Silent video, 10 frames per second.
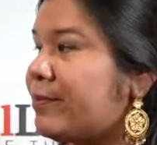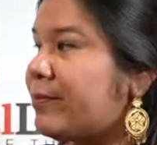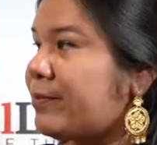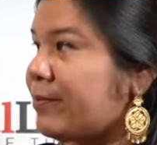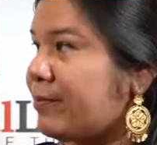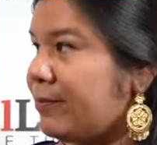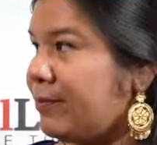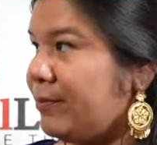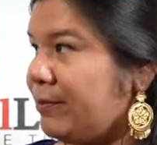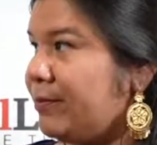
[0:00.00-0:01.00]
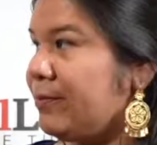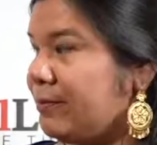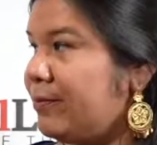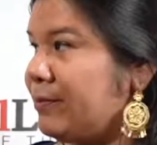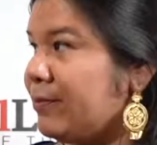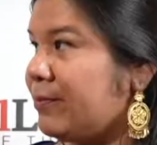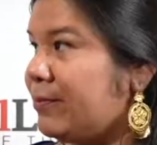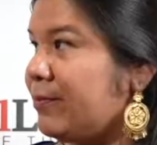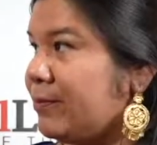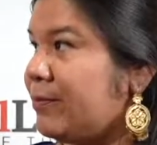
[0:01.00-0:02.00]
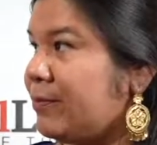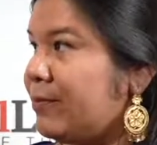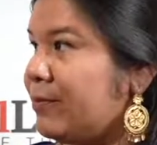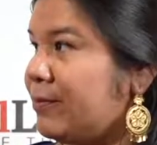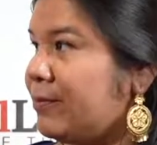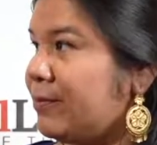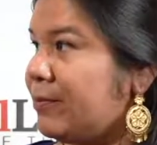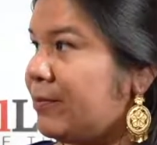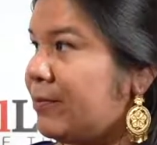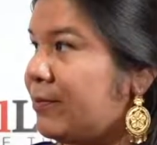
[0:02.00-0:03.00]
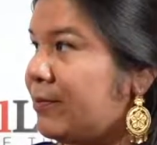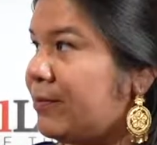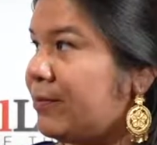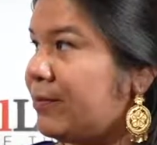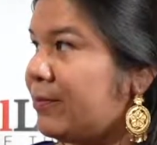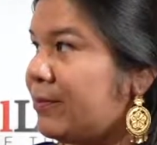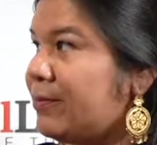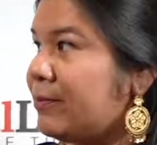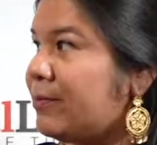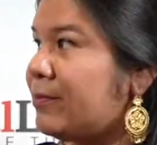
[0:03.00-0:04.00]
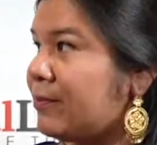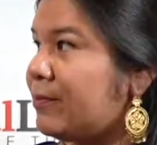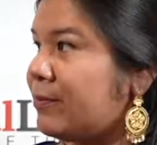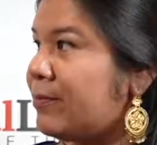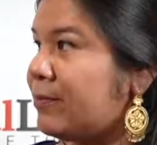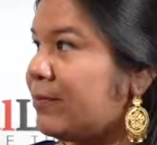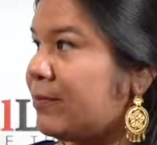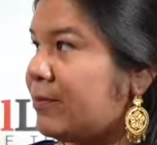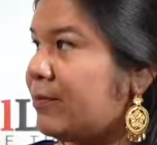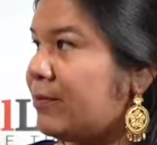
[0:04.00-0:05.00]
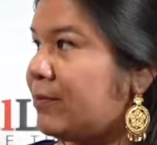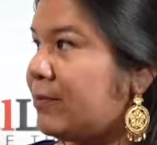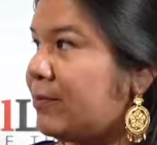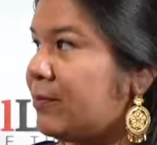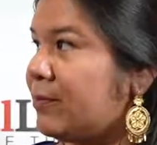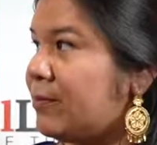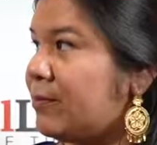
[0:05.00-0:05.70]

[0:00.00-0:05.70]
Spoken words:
No words are spoken by the person on screen.